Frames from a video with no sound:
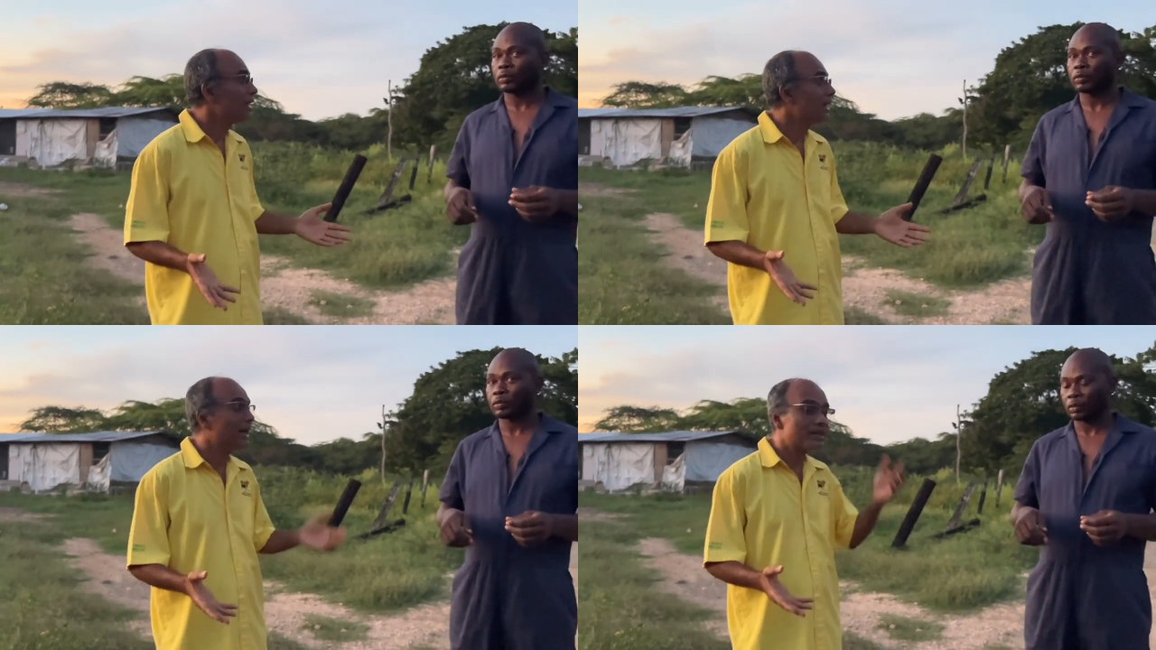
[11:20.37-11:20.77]

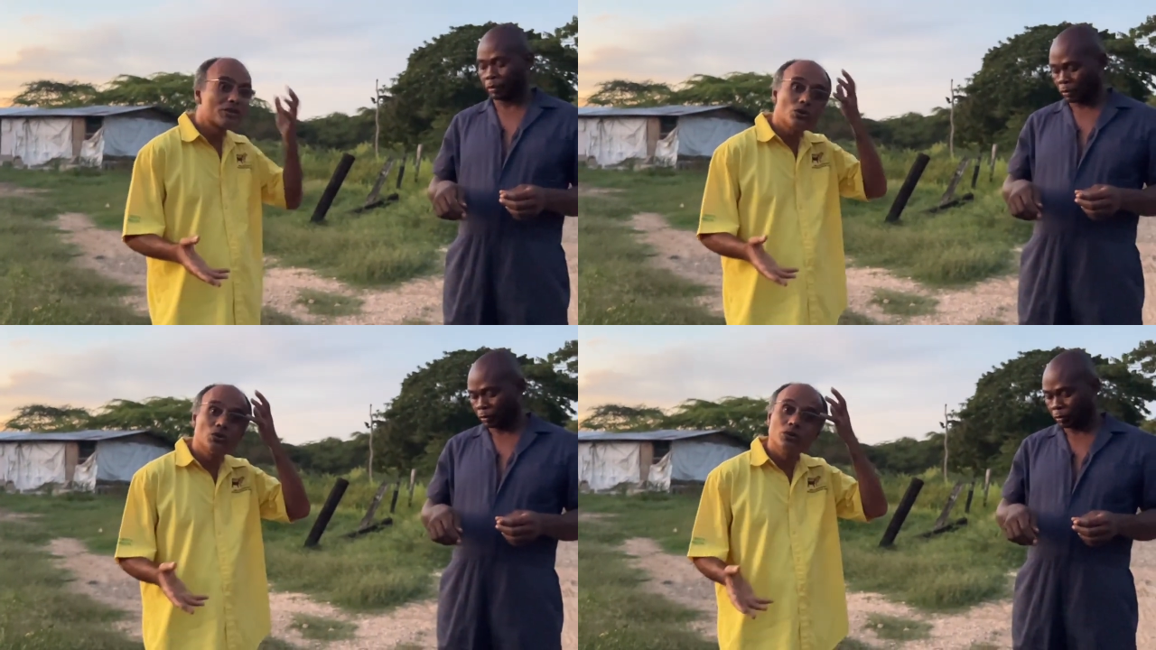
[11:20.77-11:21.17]
Speaker 1: has
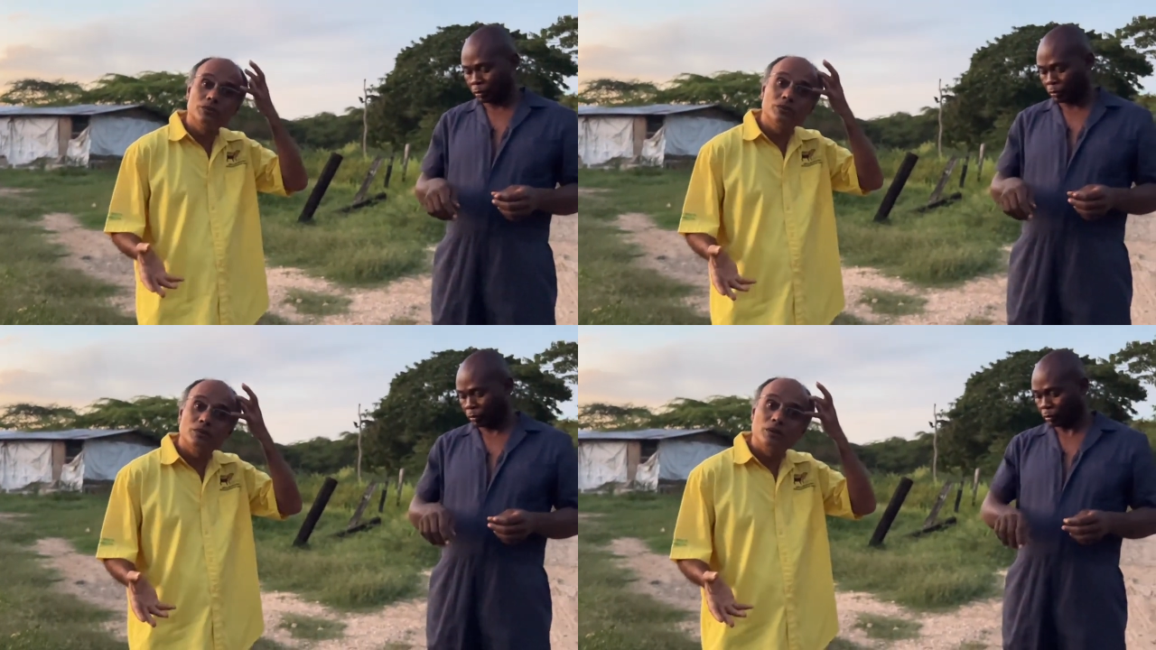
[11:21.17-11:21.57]
to
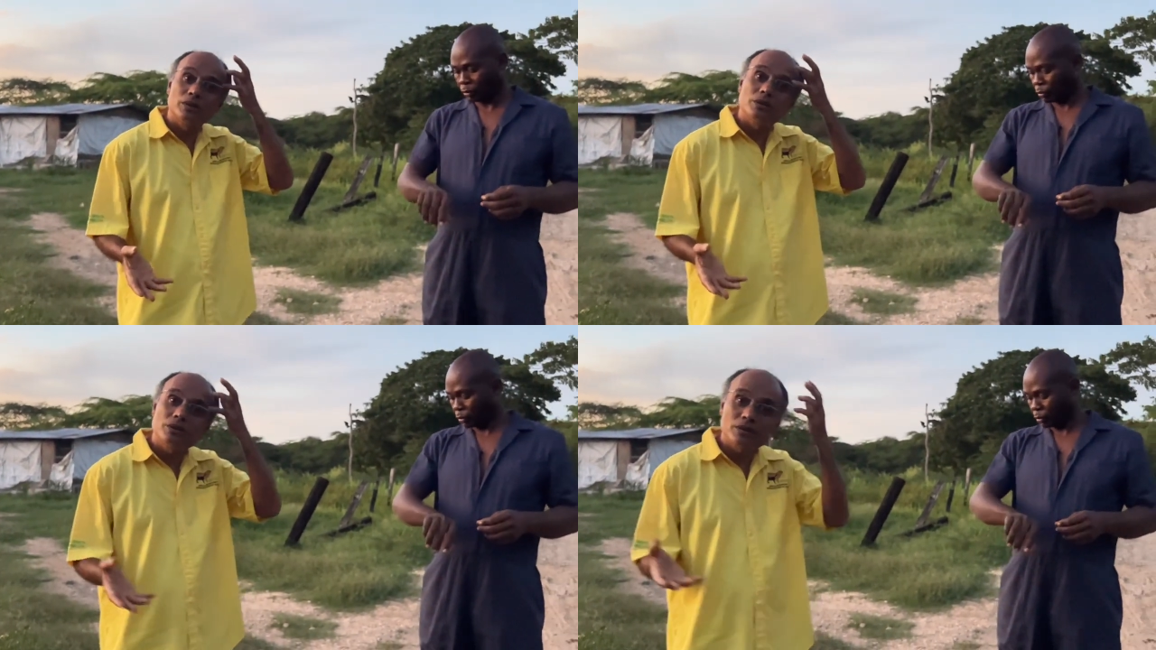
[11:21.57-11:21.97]

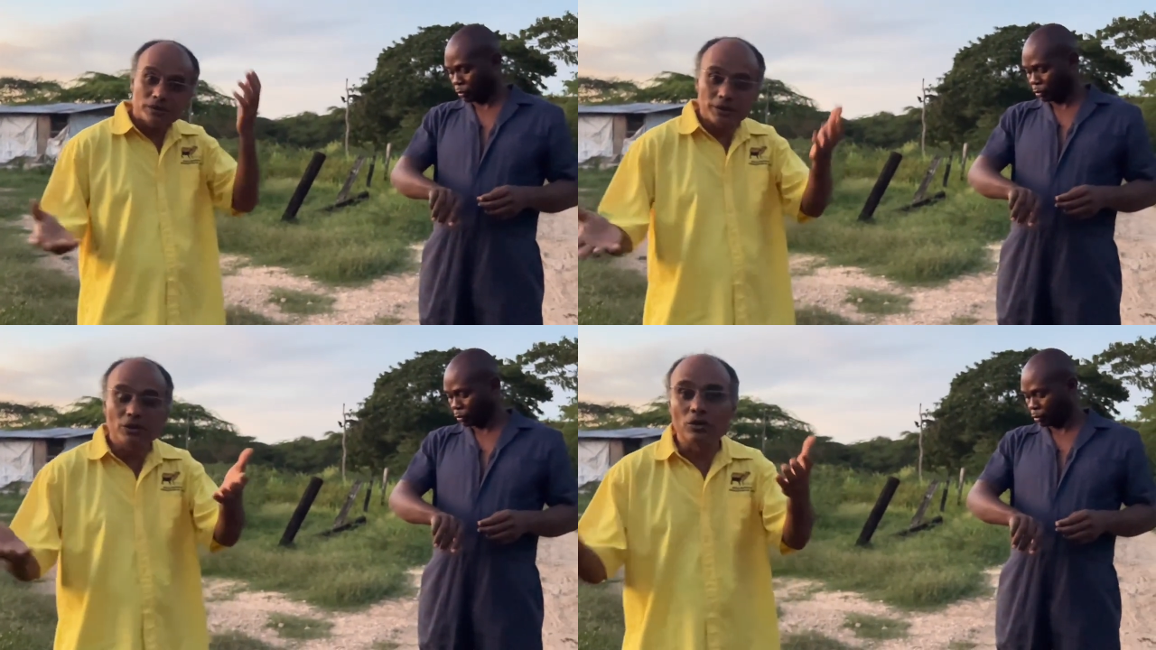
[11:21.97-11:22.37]

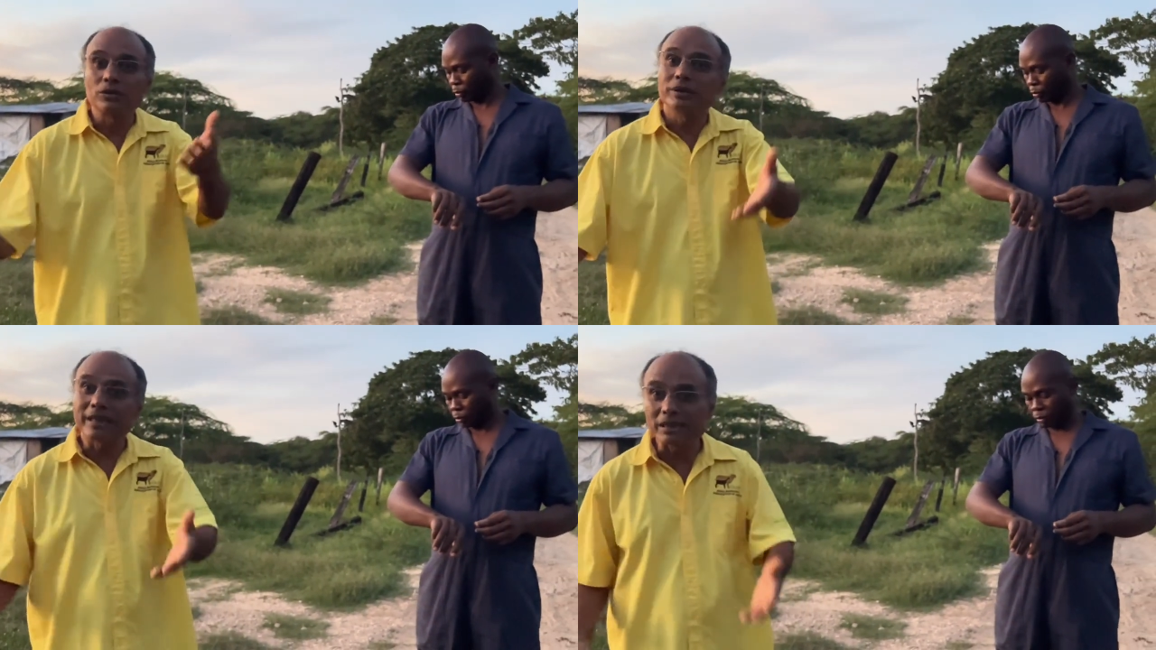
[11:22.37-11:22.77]
you know,
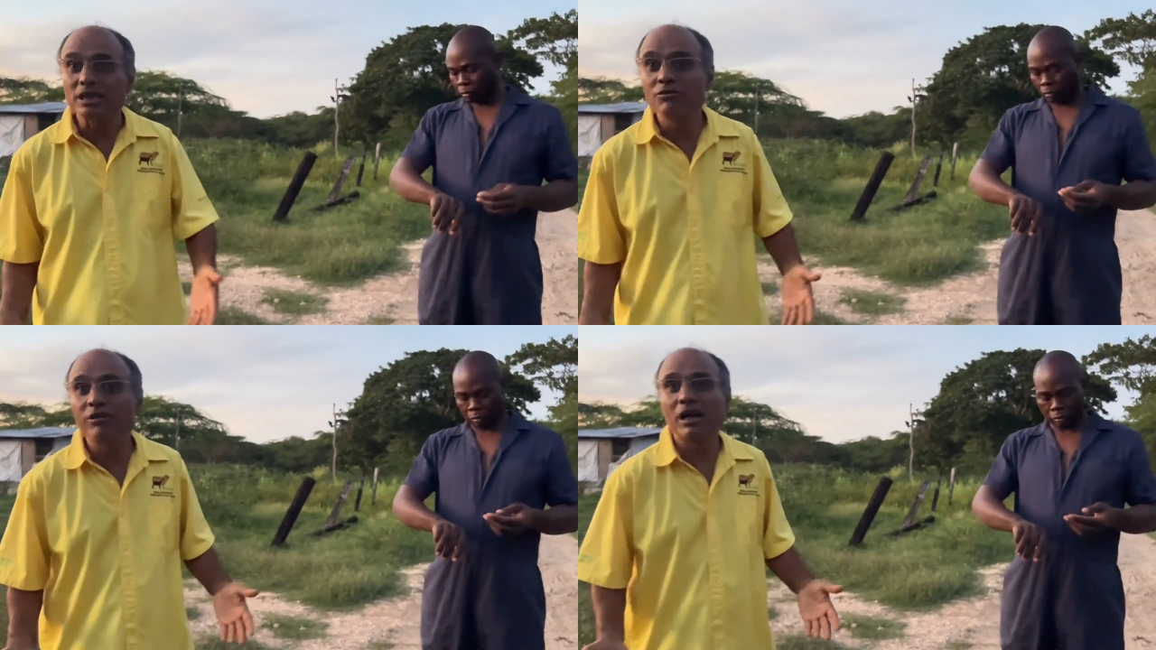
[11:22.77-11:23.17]
get
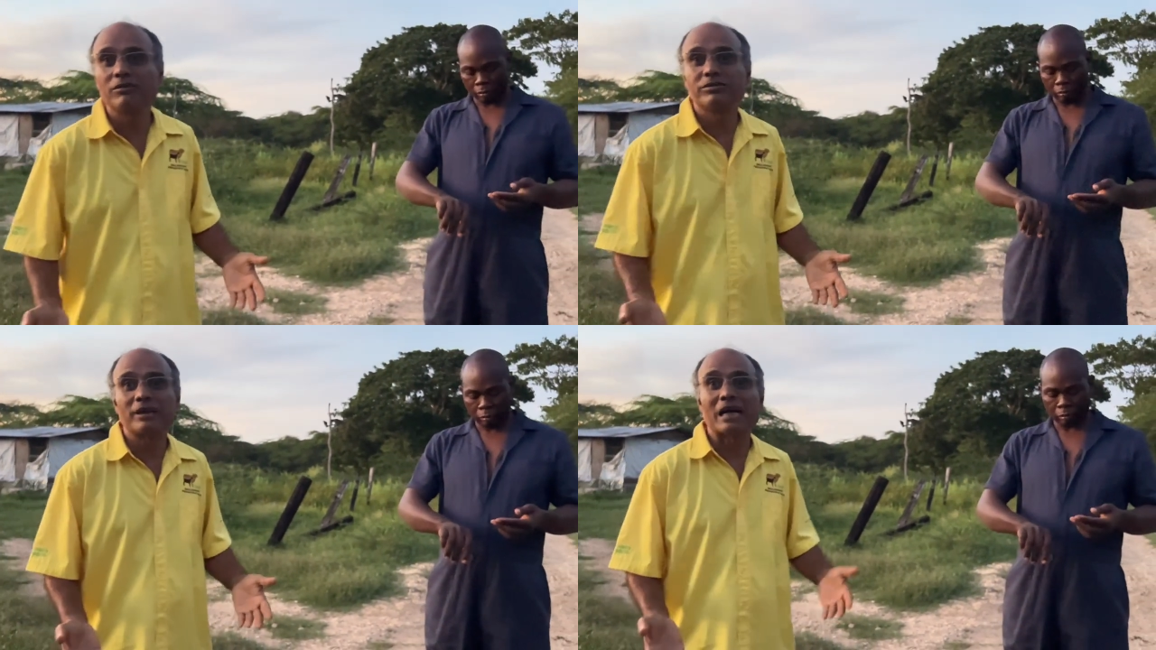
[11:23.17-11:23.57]

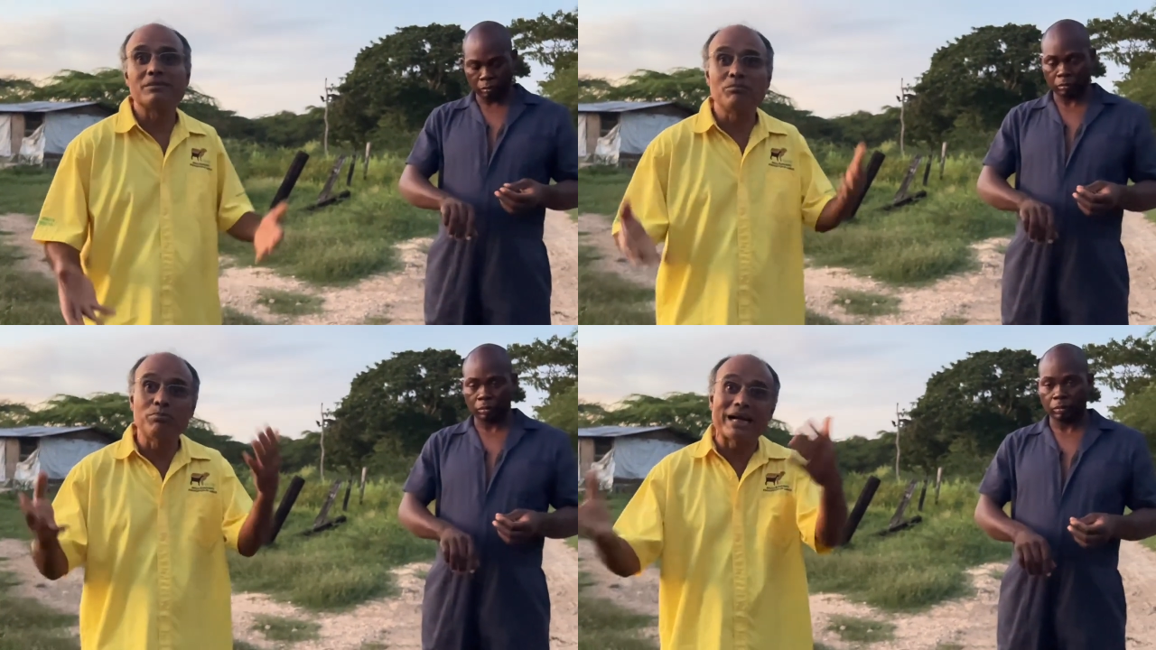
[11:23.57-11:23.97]
involved
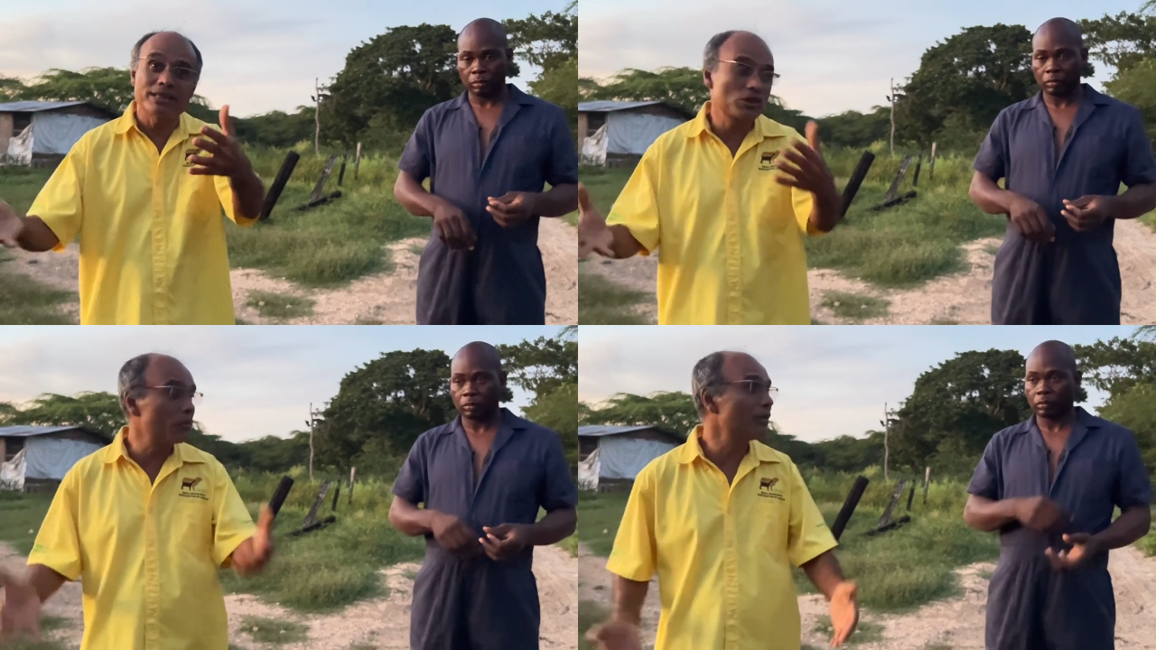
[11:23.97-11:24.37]
and buy
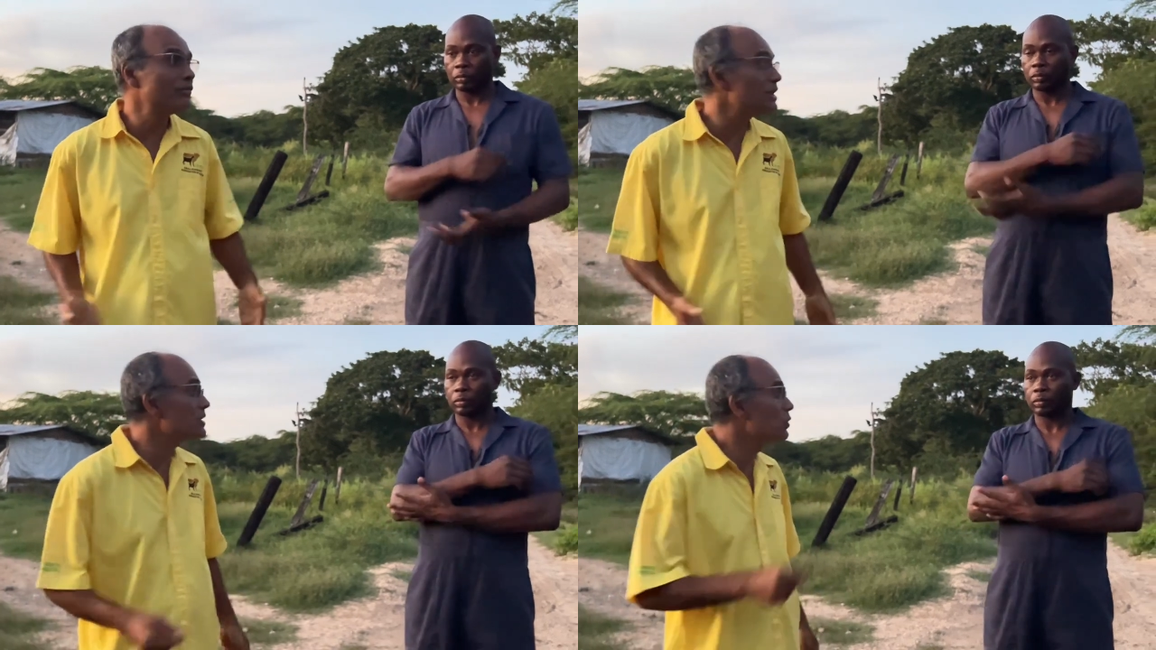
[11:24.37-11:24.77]
some of
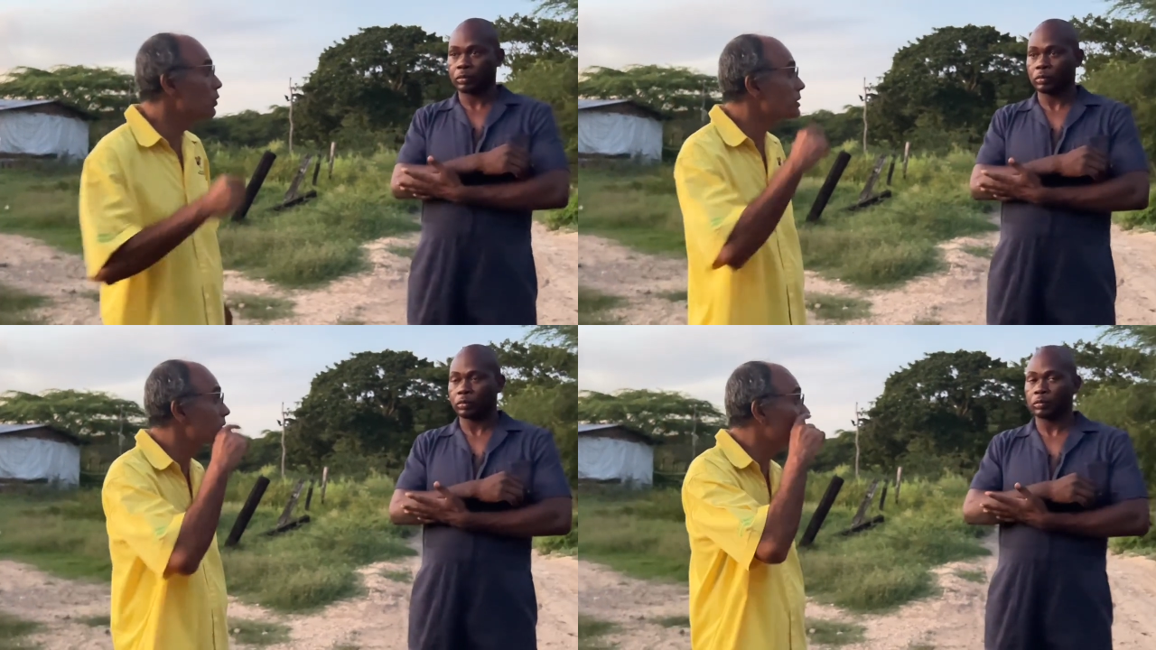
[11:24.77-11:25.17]
these
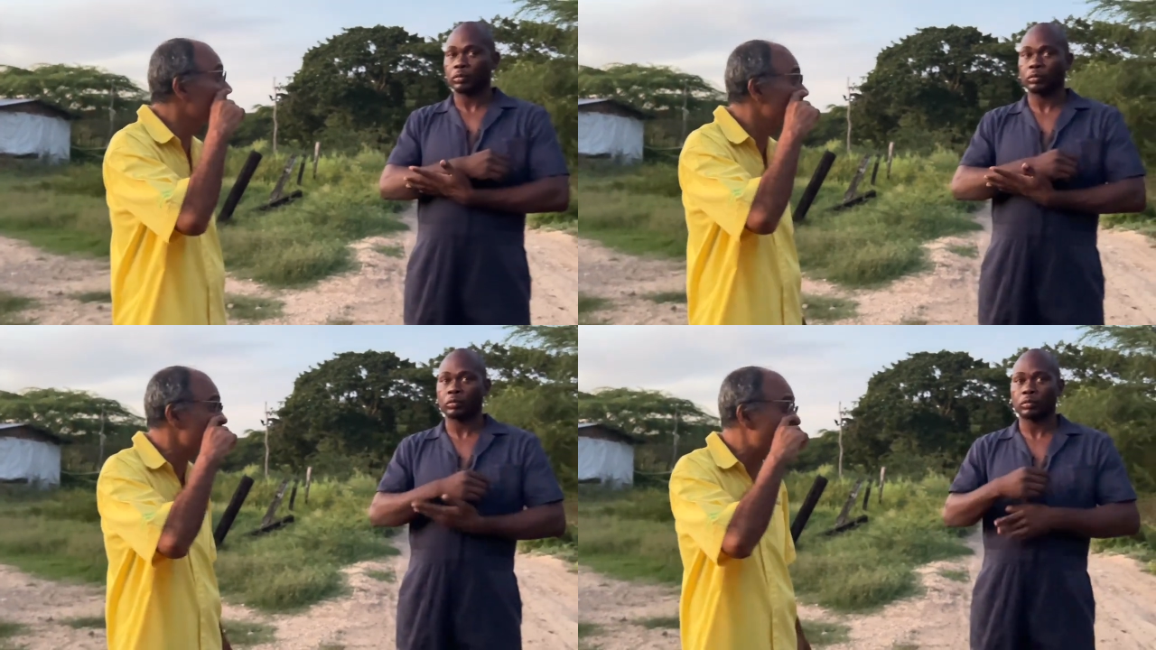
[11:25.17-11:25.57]
goats
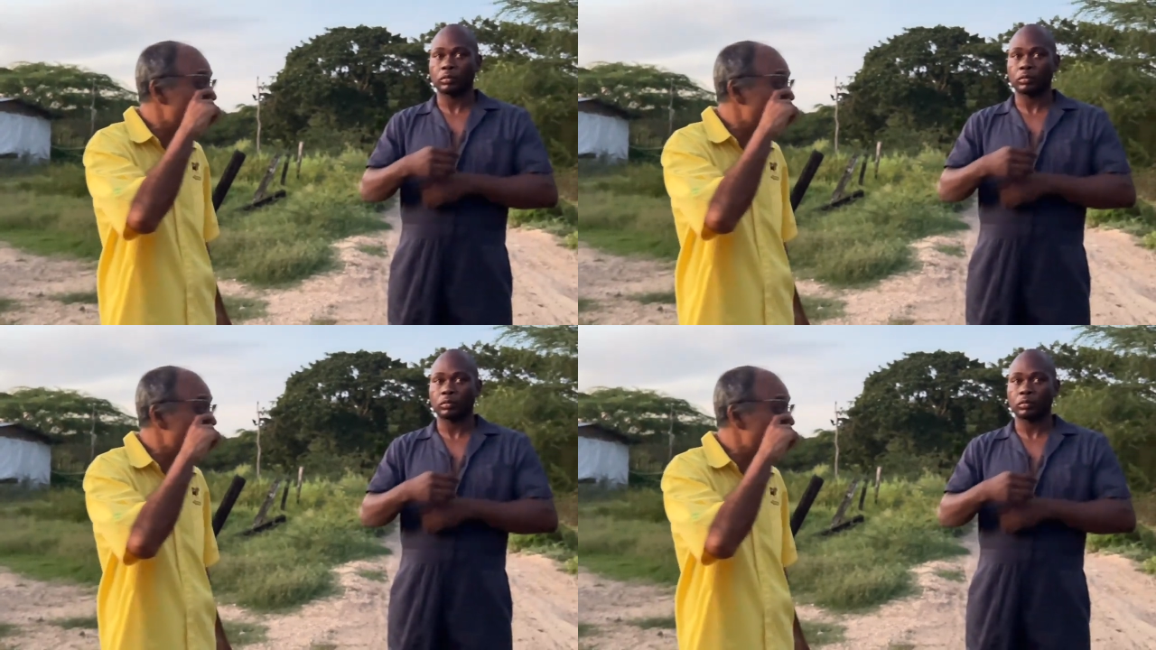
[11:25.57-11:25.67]
because I